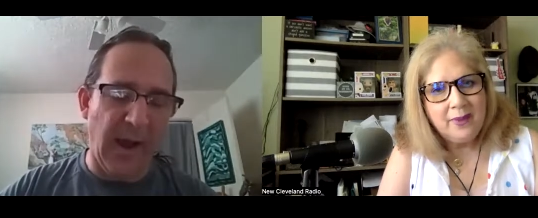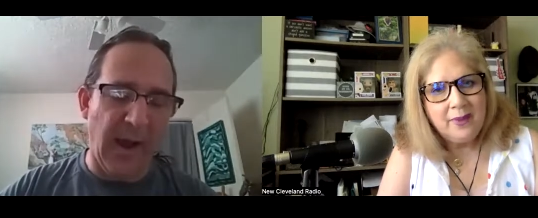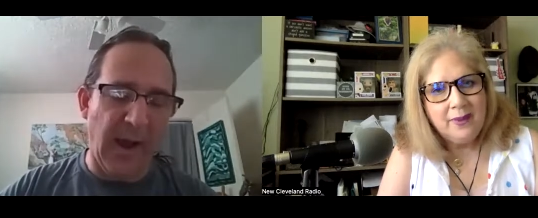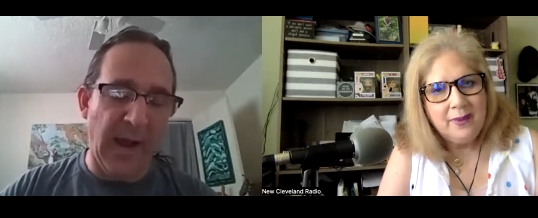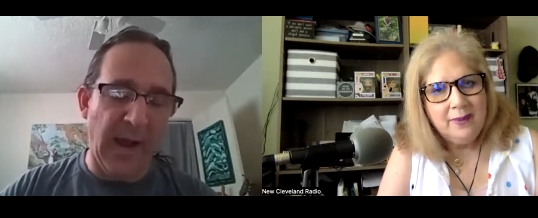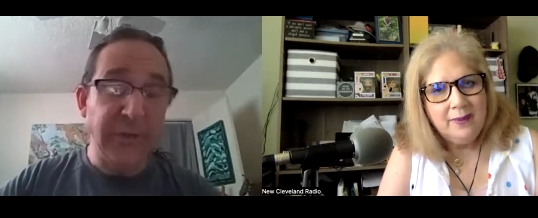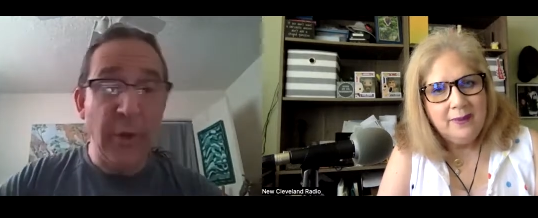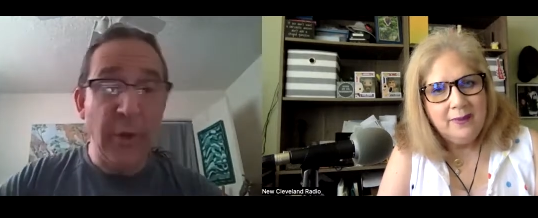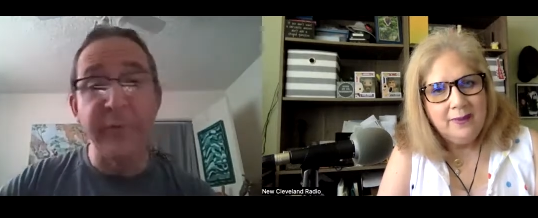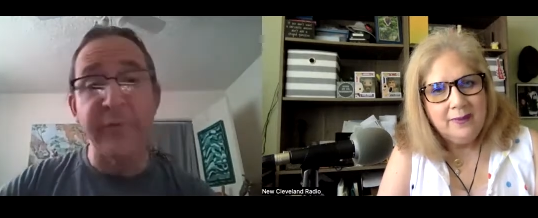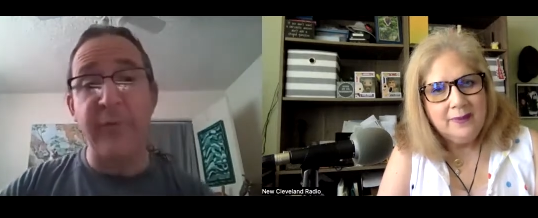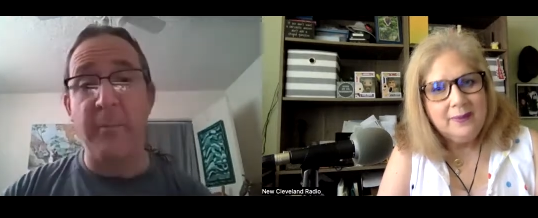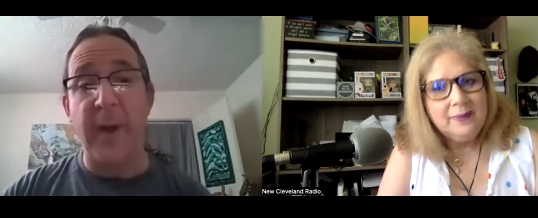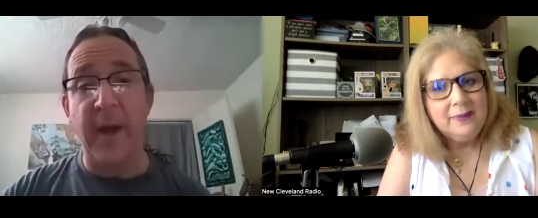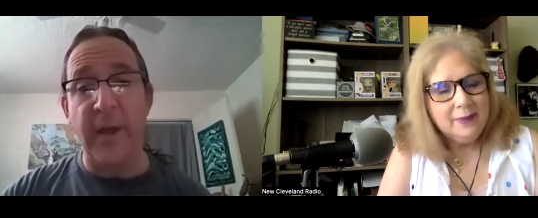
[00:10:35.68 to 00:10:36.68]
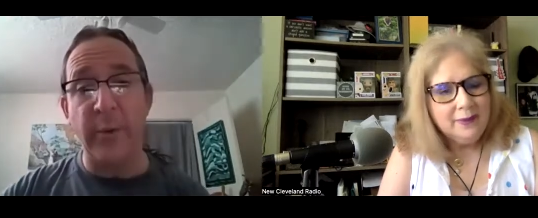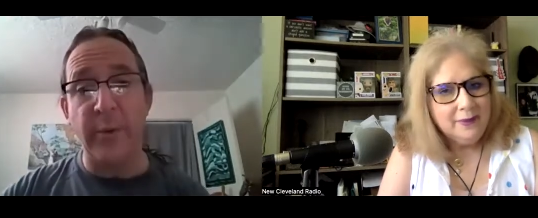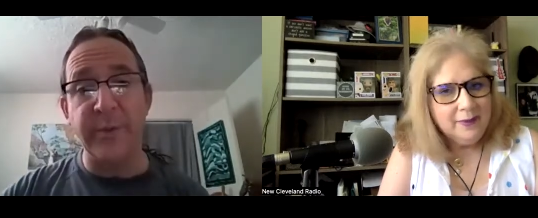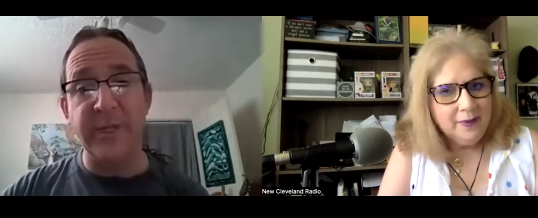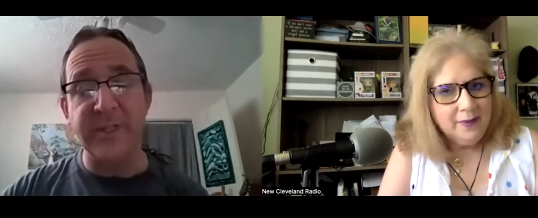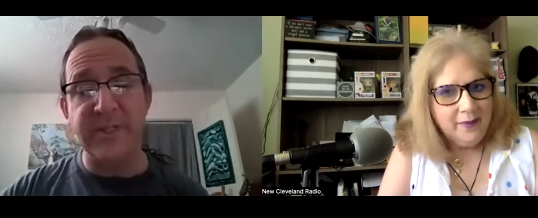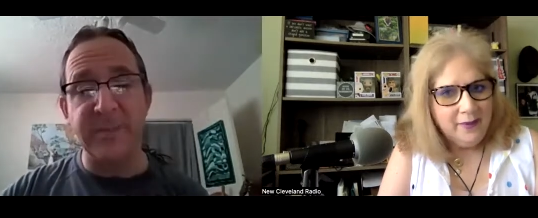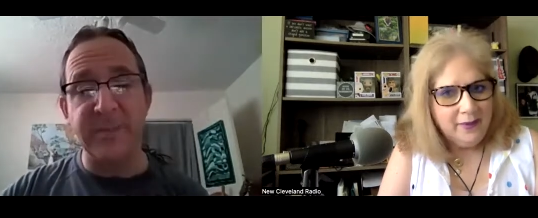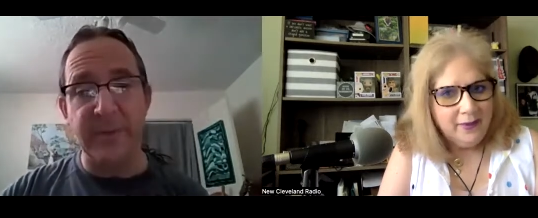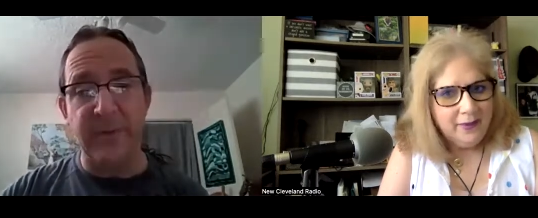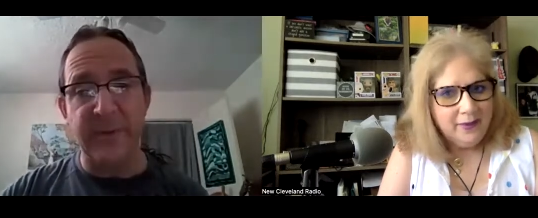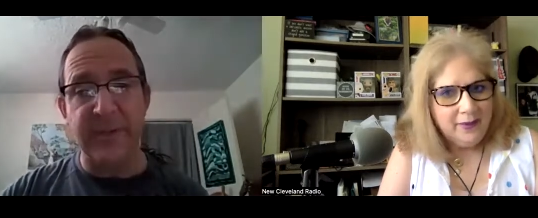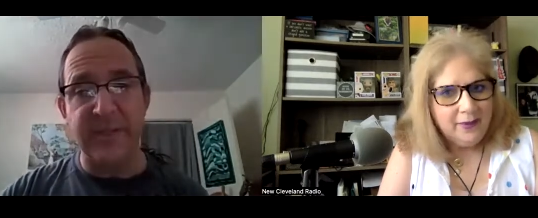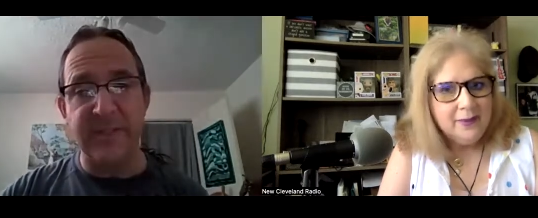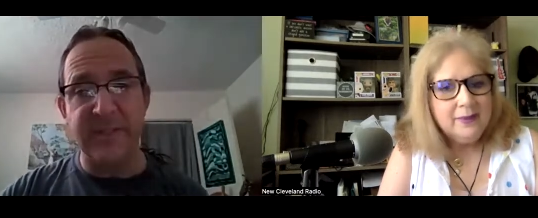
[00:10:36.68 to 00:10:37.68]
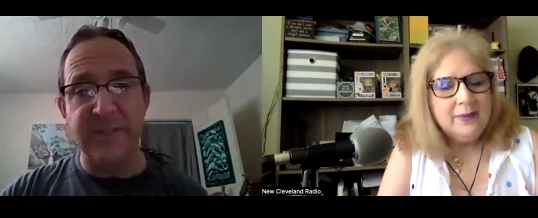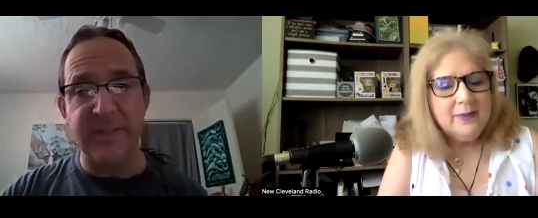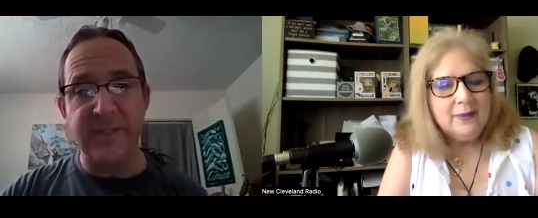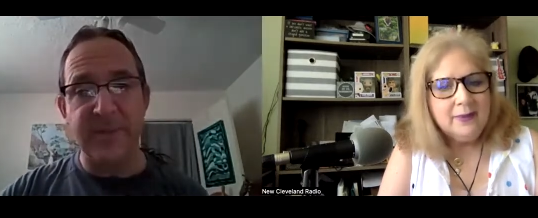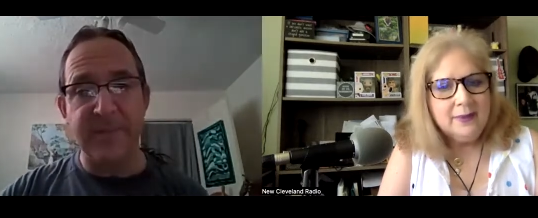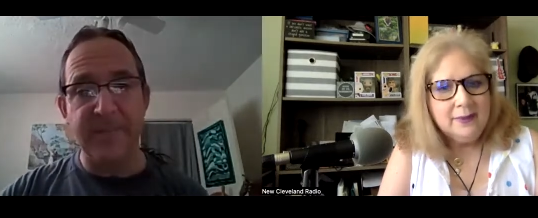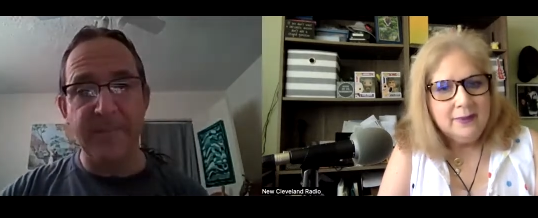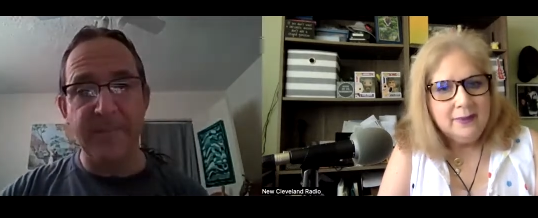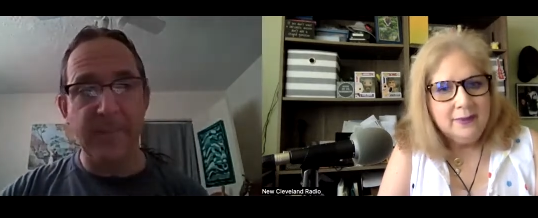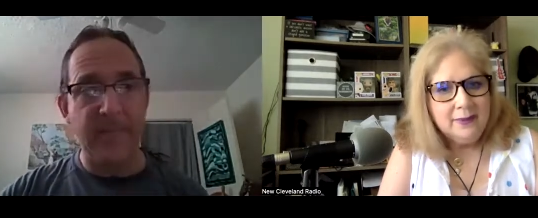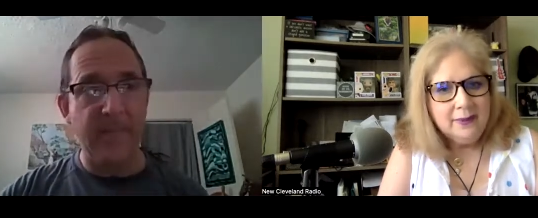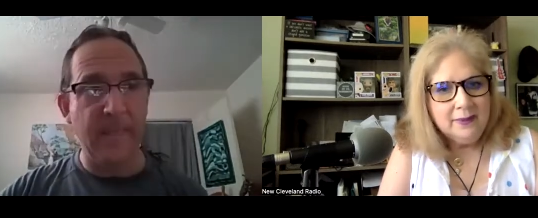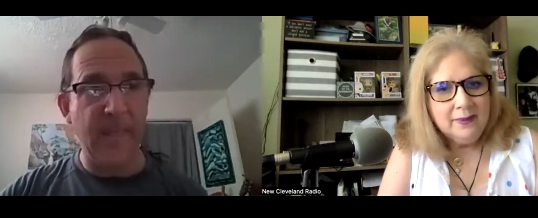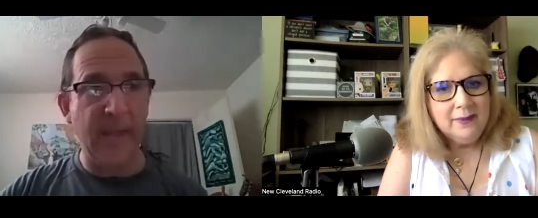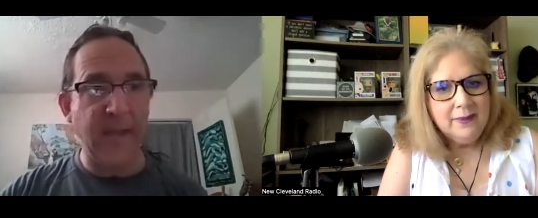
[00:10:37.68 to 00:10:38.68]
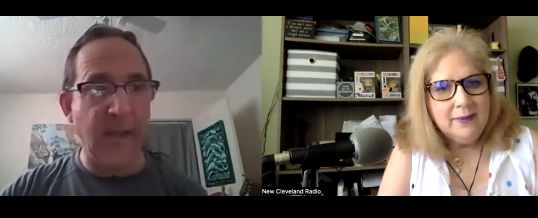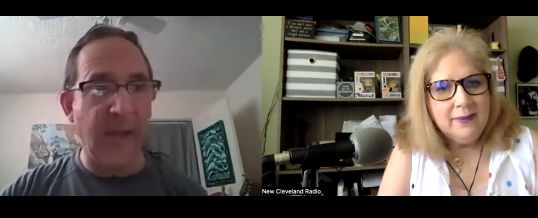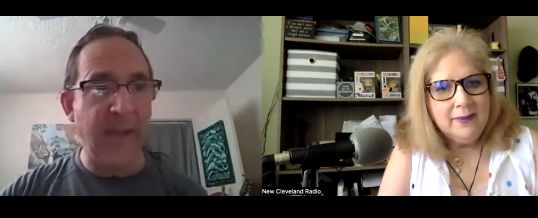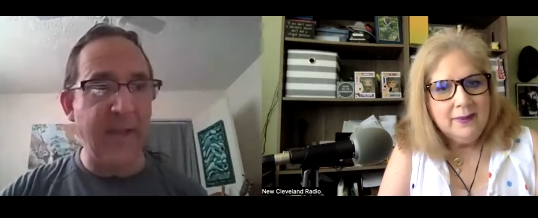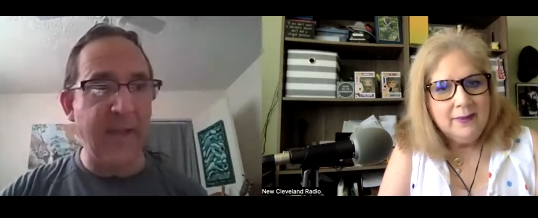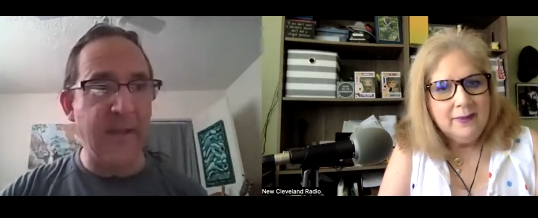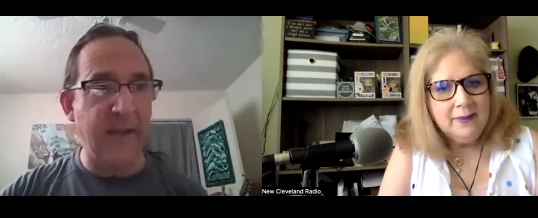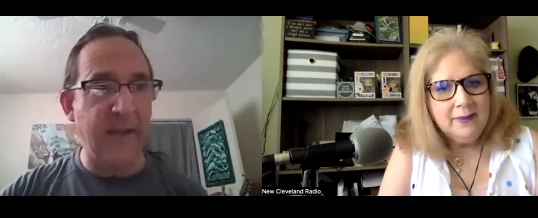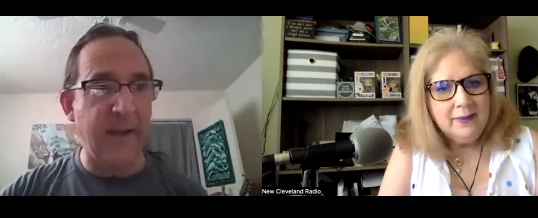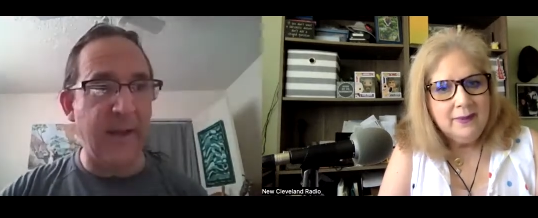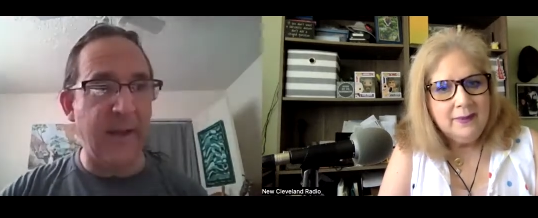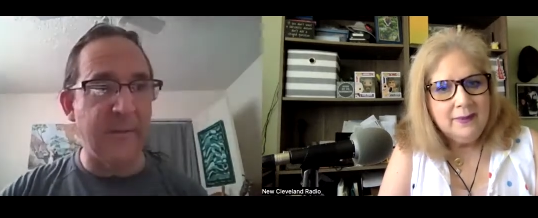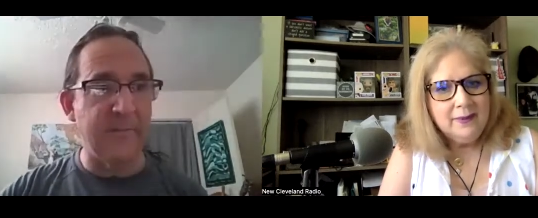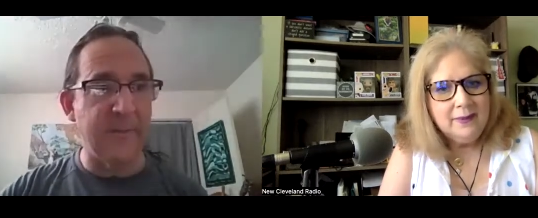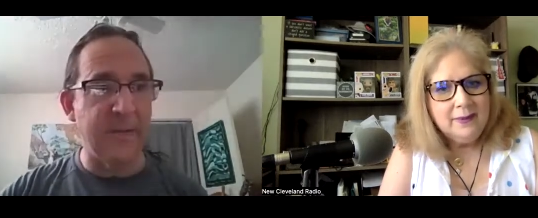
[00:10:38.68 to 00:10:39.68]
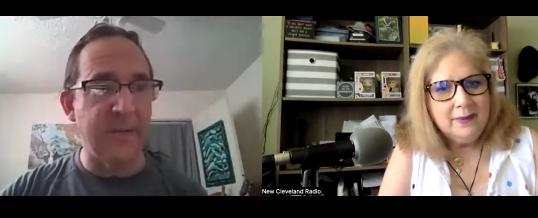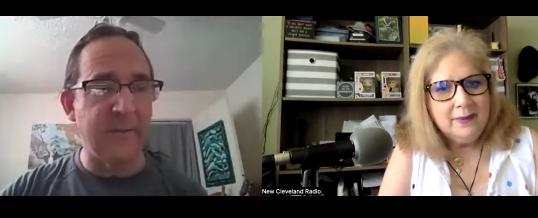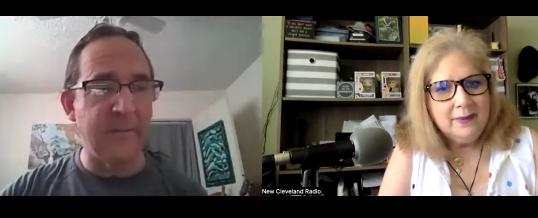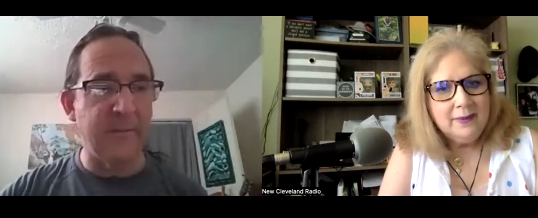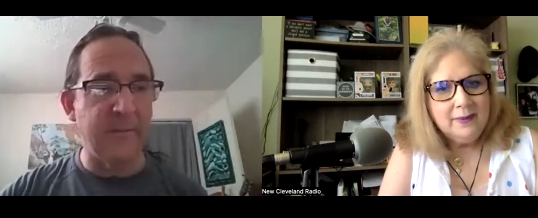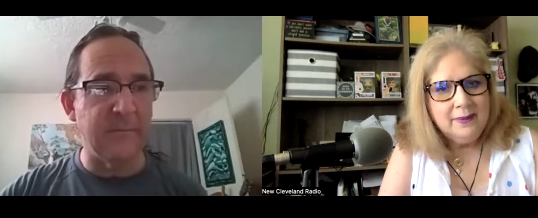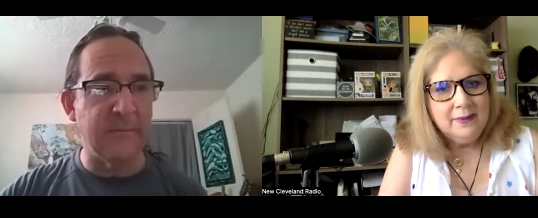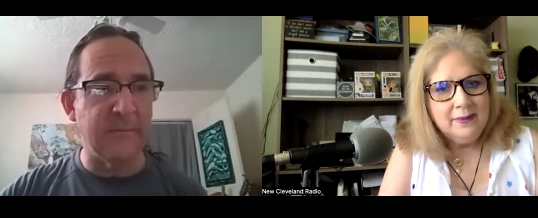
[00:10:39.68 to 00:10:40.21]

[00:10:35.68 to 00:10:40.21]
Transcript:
Speaker 1: I know from my own experience, and I um in